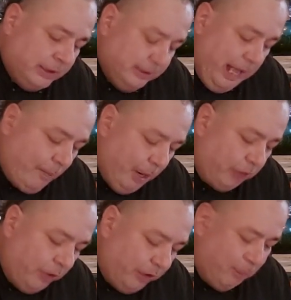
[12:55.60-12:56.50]
Now, I'm going to
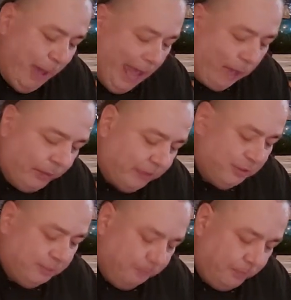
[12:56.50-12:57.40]
do this backwards,
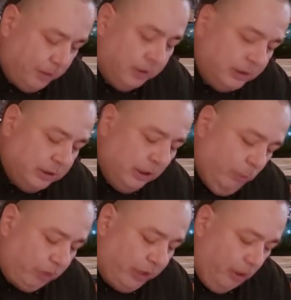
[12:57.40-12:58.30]

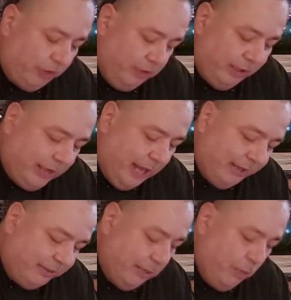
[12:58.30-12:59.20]
which I know is going to kind of
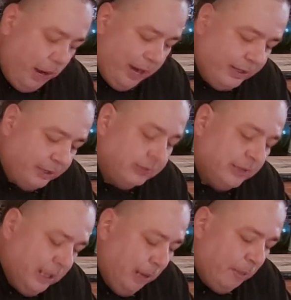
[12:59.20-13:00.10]
seem weird,
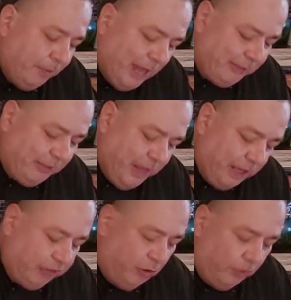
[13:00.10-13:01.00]
but that's the
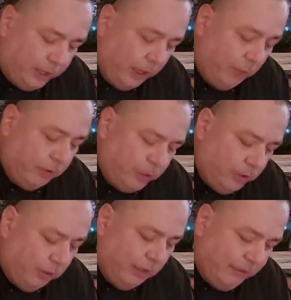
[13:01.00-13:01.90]
thing too. You know, when
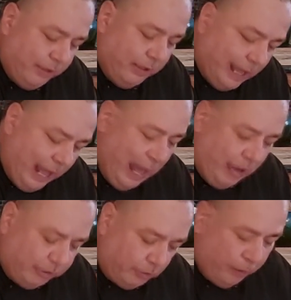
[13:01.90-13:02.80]
you live in a
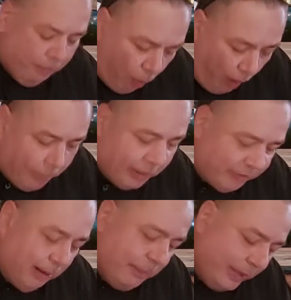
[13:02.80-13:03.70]
house or an apartment or
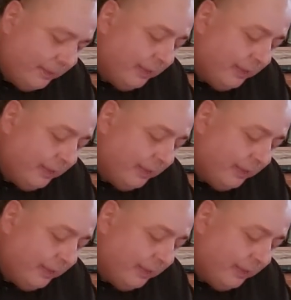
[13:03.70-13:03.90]
something,